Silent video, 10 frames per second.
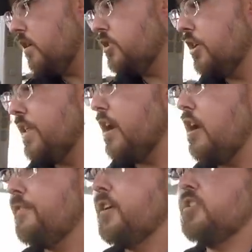Turn that
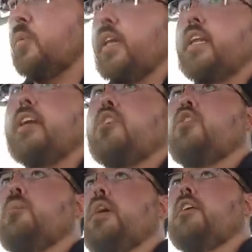off here so we can hear a
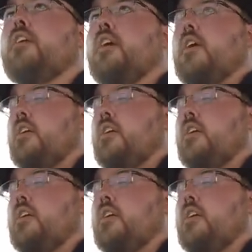little better.